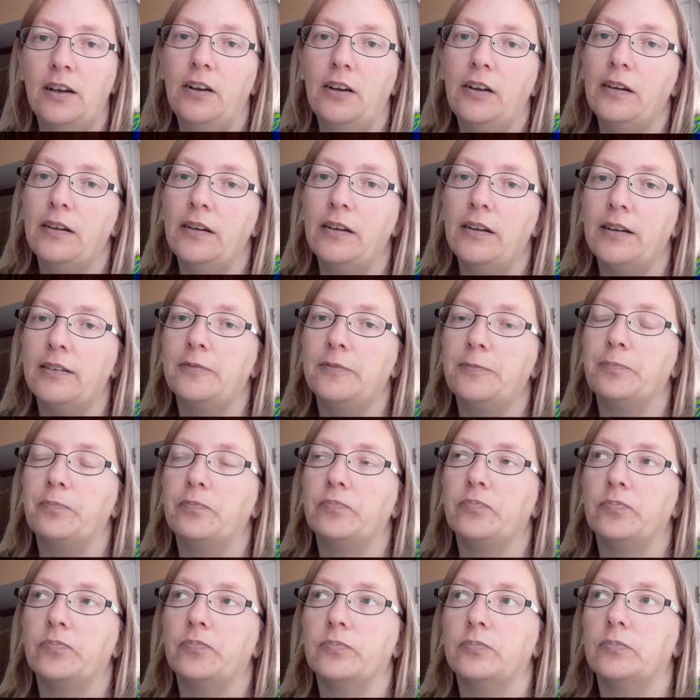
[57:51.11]
and
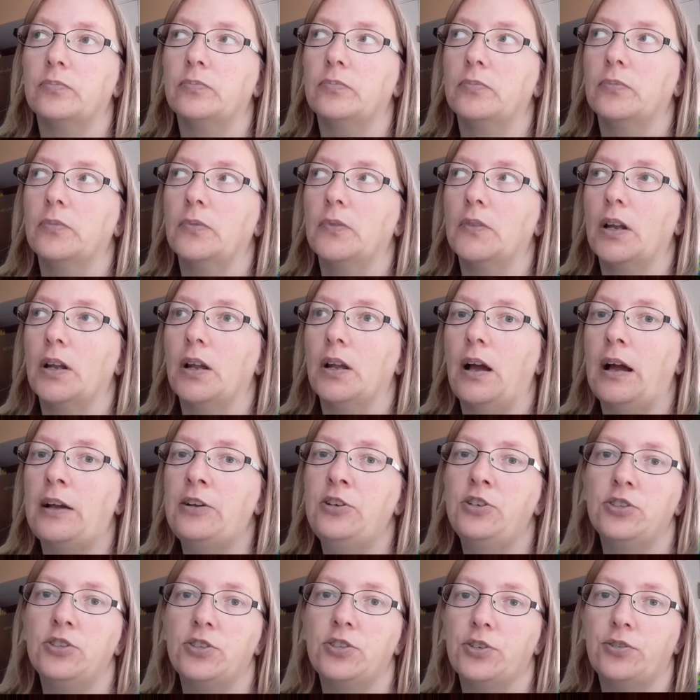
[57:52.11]
I
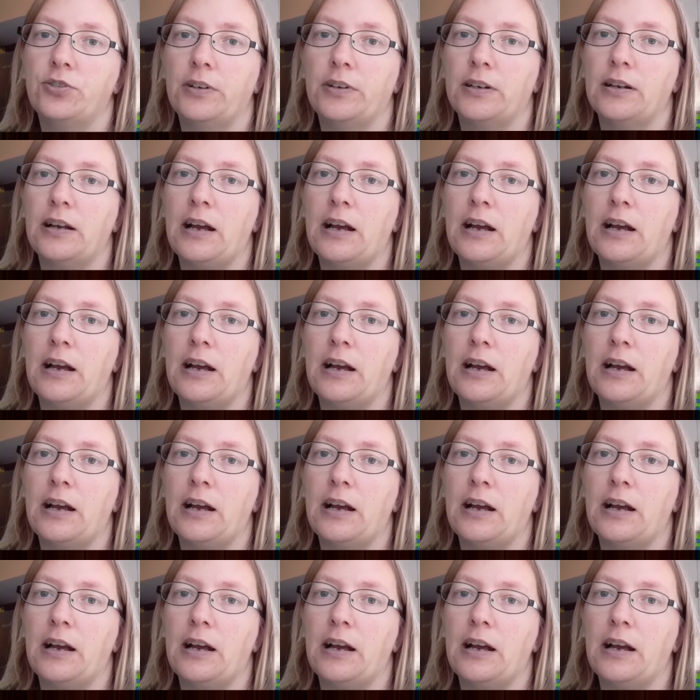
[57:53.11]
used to drink.